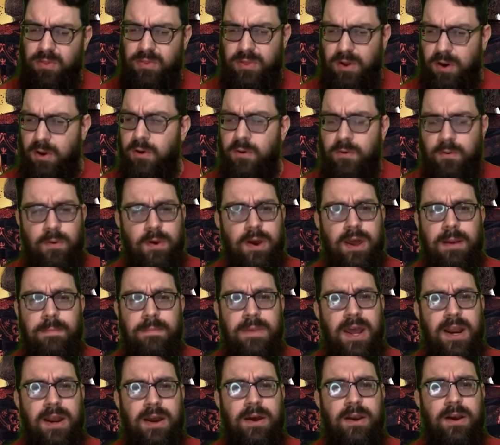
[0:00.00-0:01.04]
third run, I'm
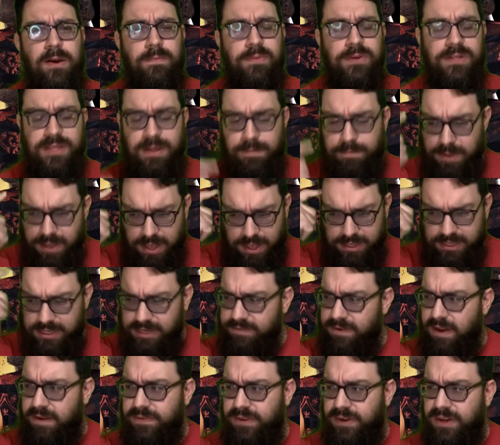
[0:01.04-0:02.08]
not 100%
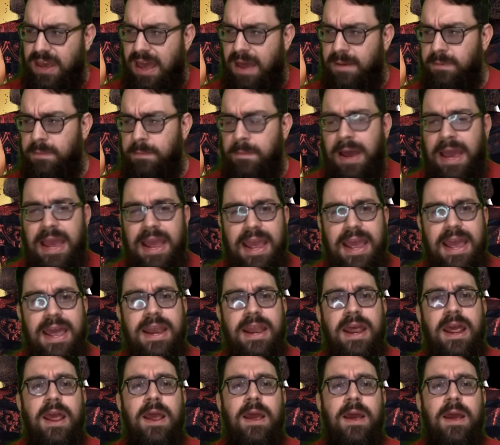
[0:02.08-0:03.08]
positive off the top of my head,